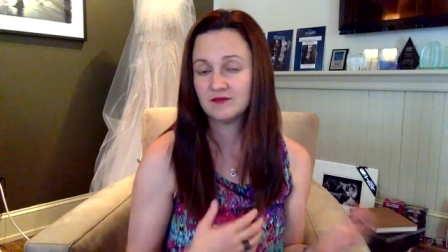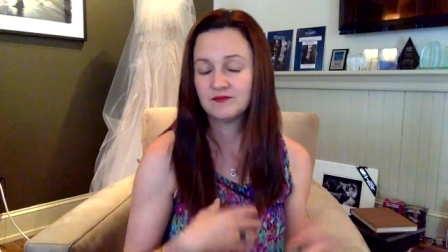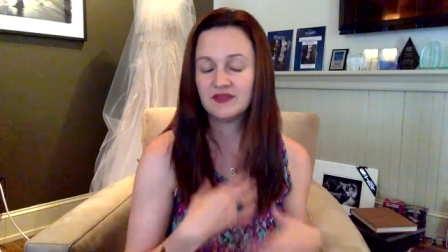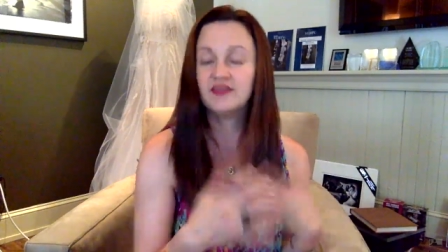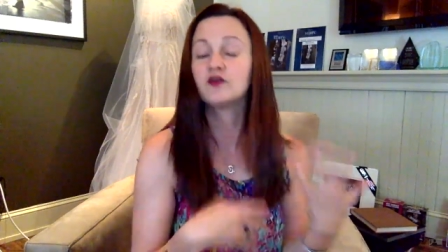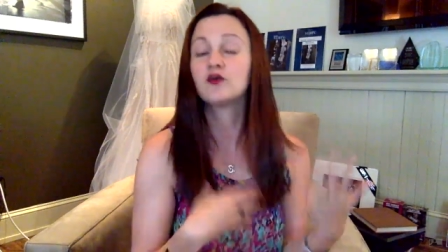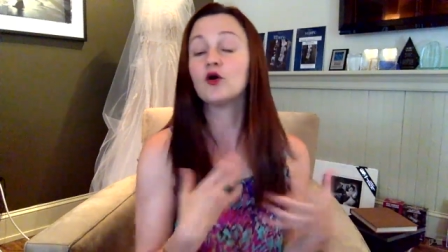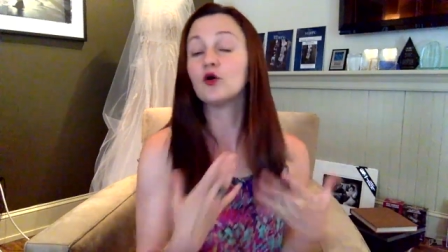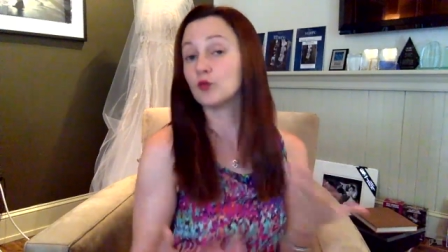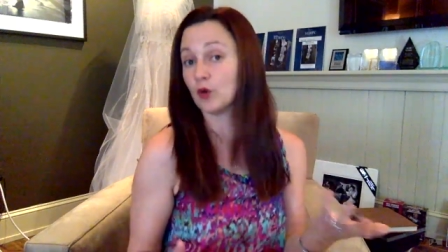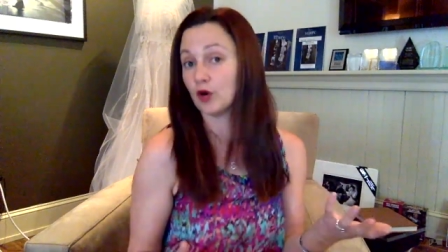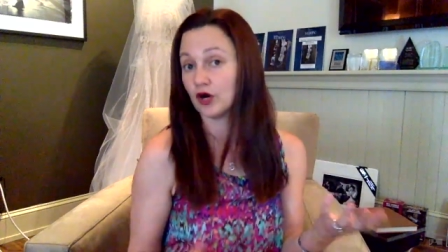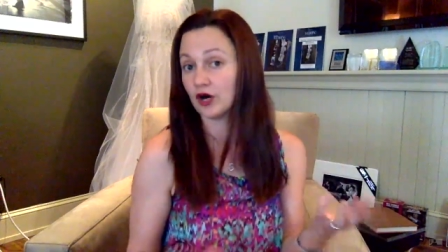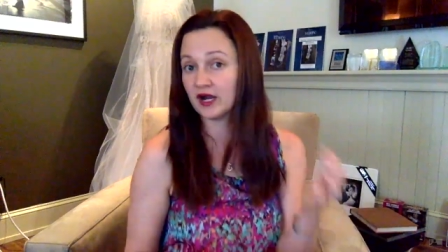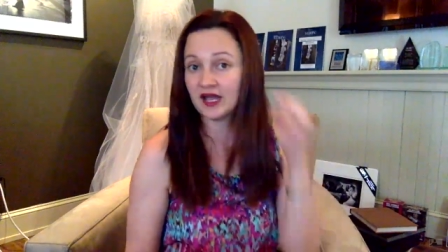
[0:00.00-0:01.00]
in their
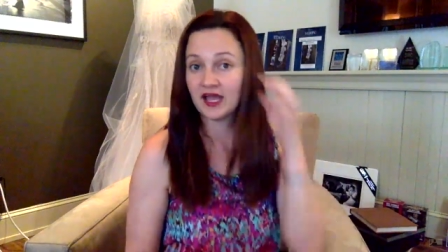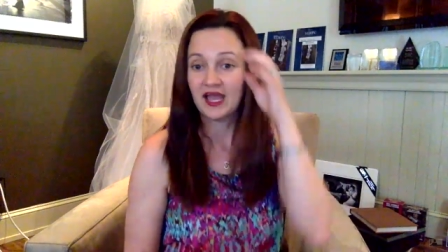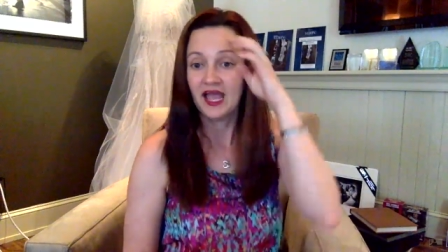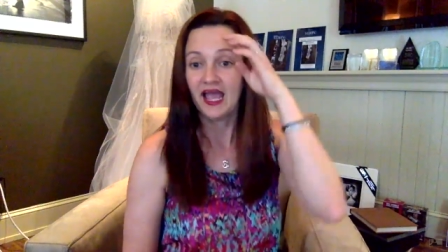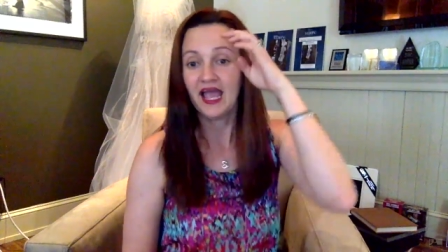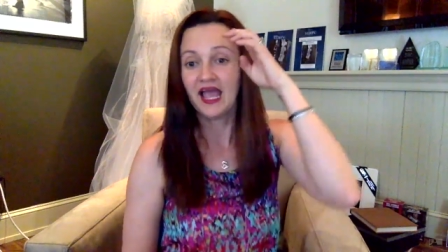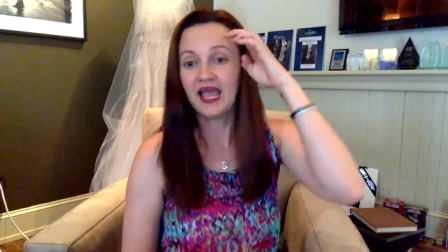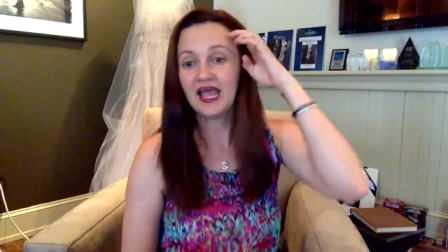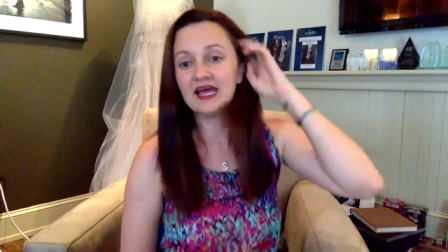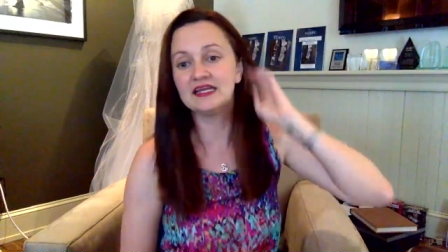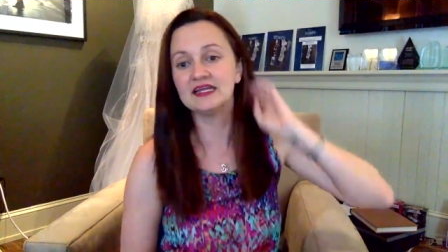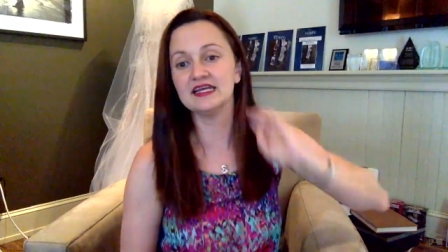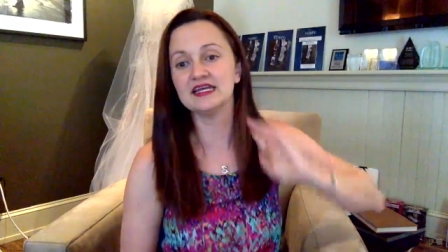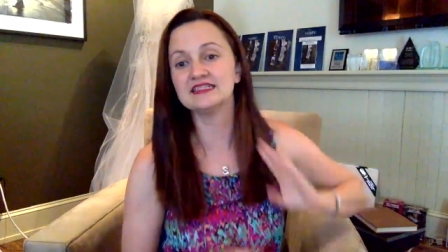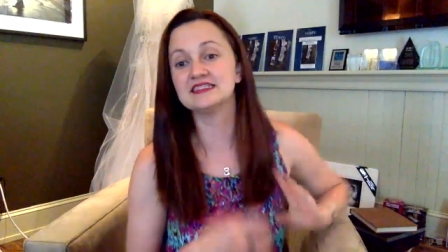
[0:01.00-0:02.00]
own work.
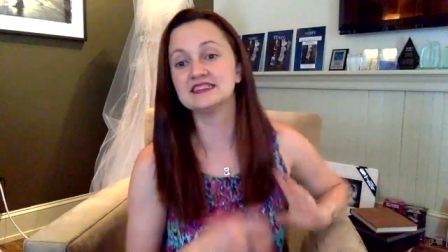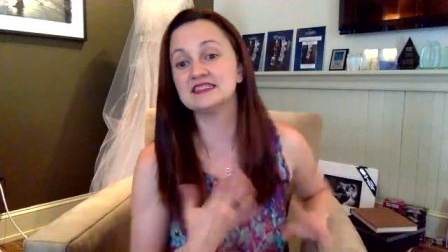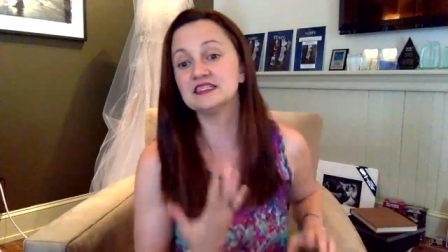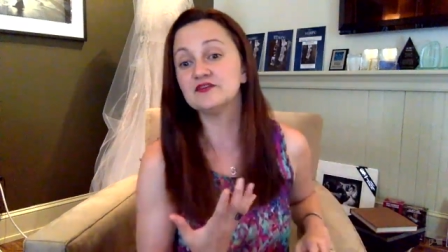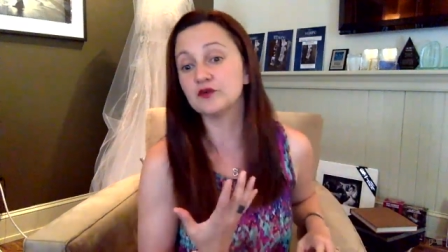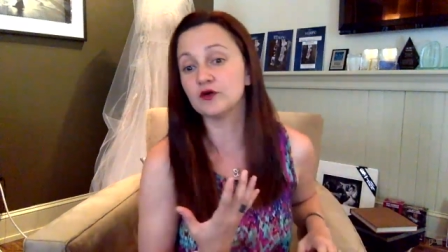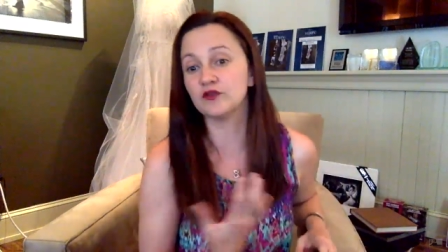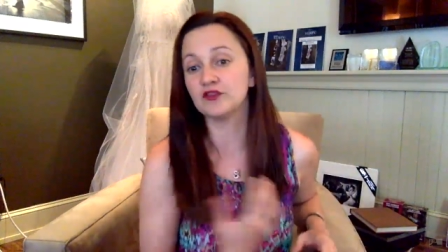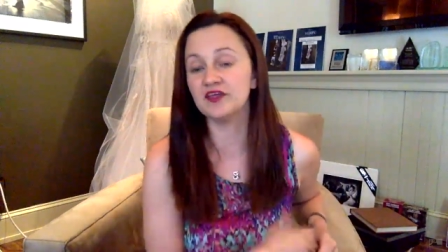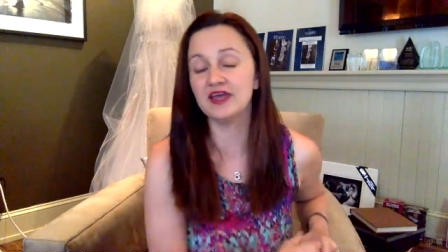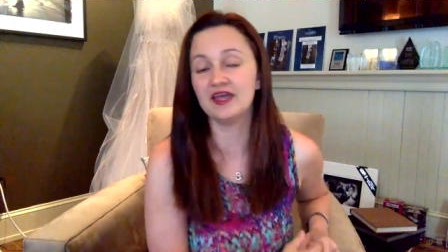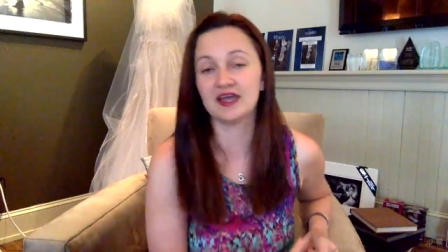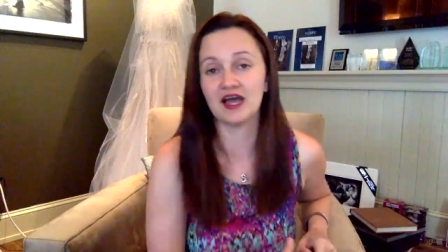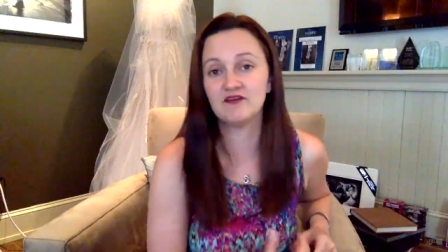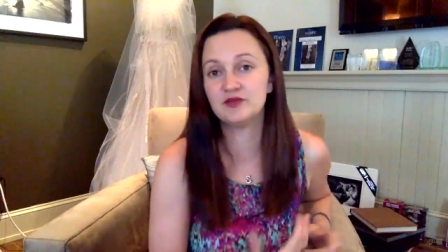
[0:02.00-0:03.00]
And it's a difficult
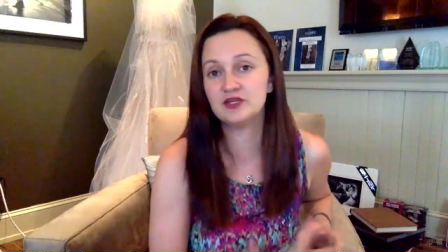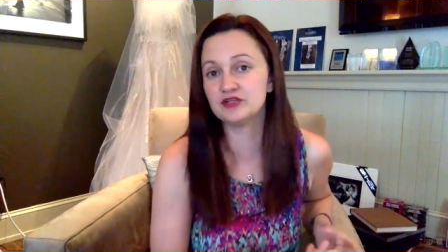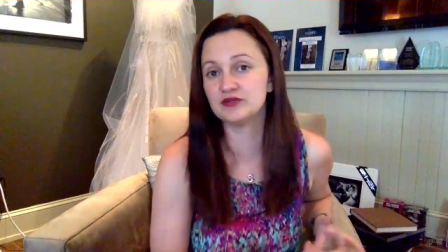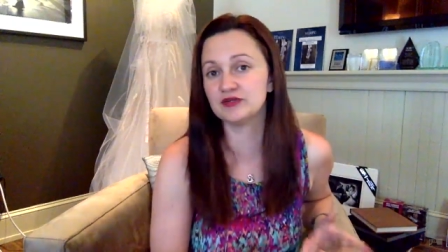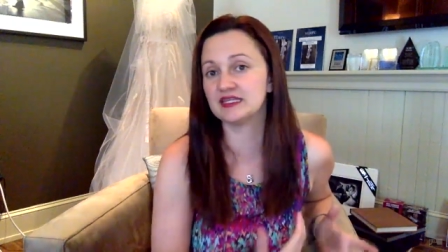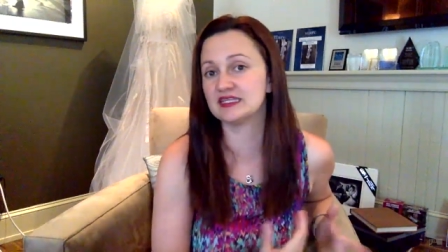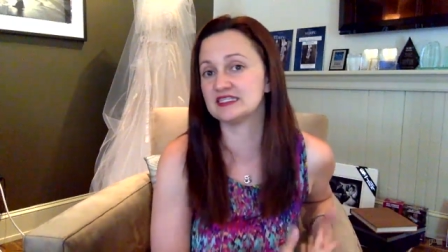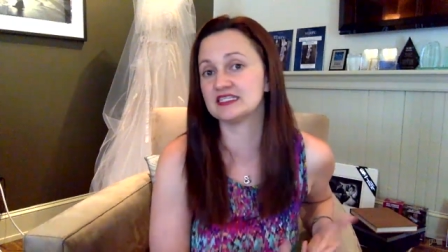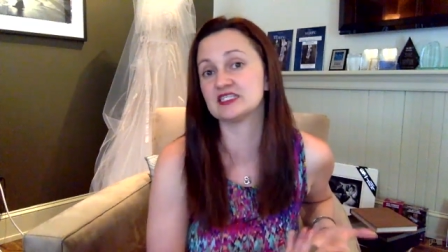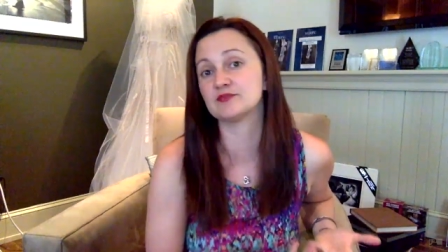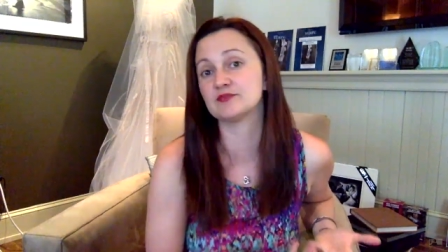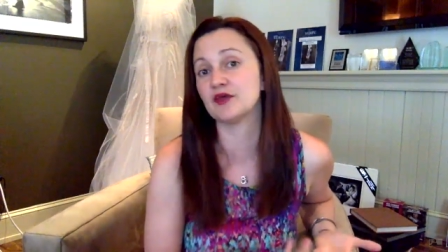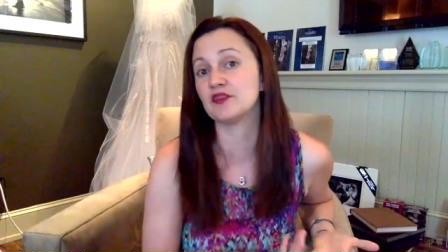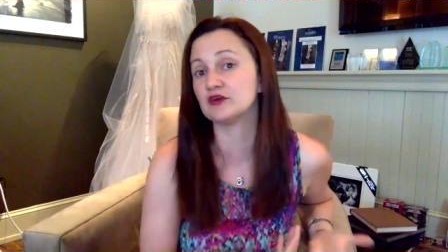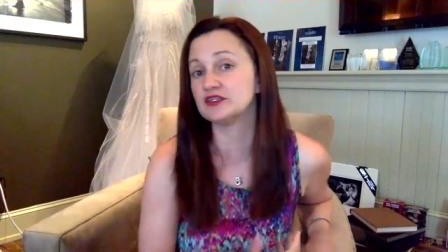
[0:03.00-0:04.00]
thing. I've been doing this, this is
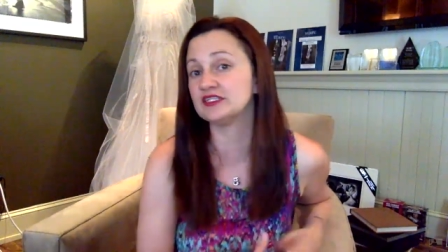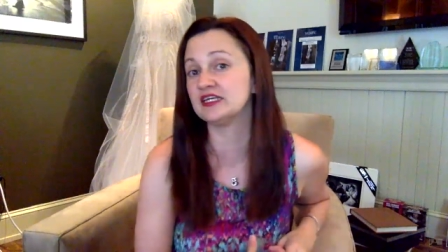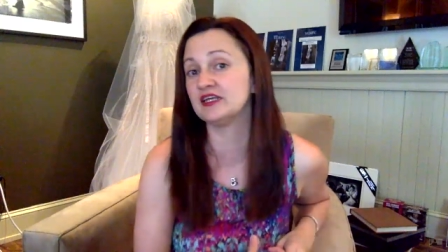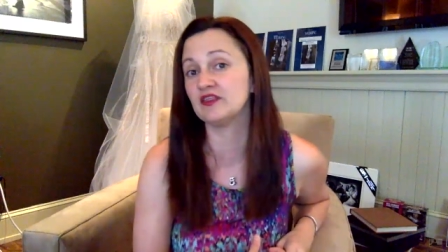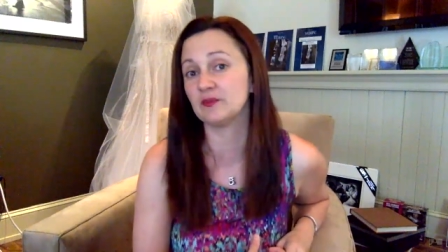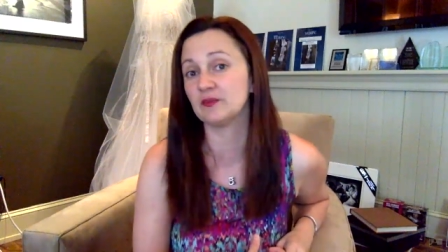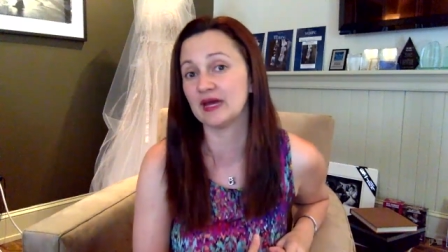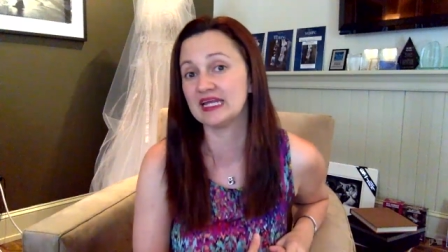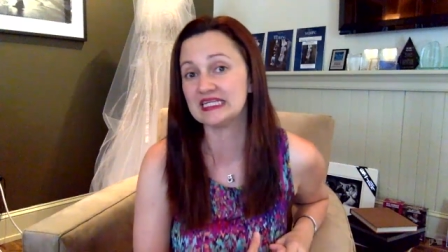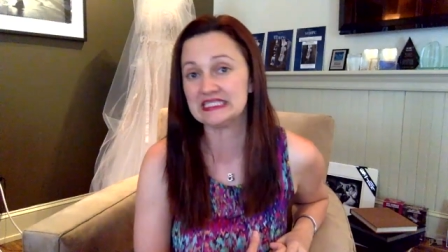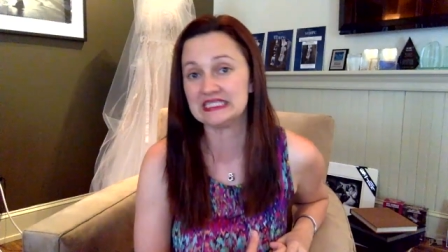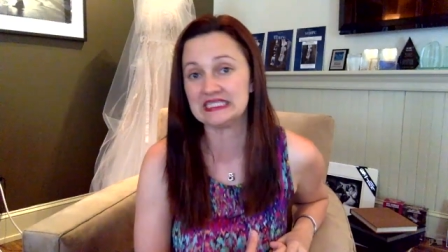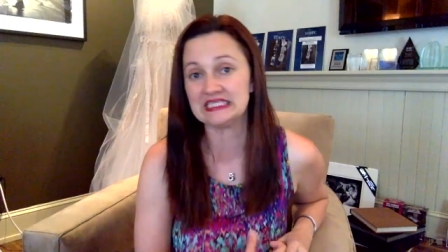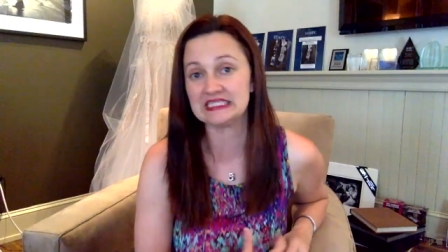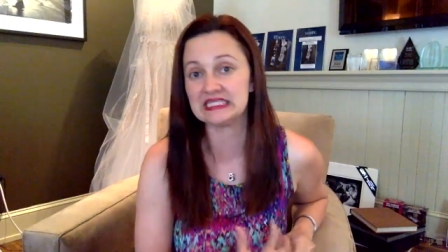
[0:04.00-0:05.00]
my thirteenth wedding
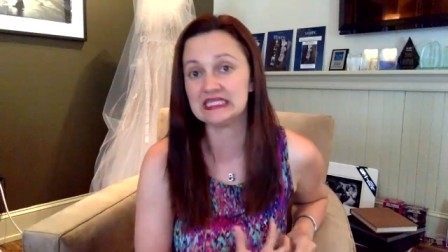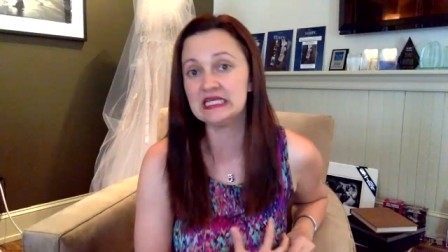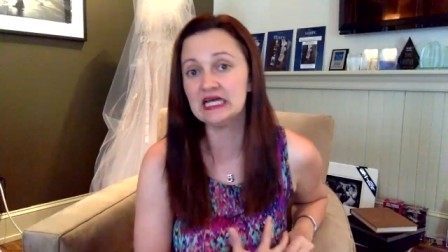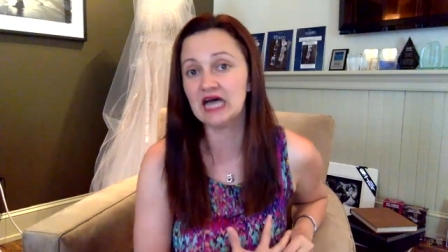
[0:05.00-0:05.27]
season.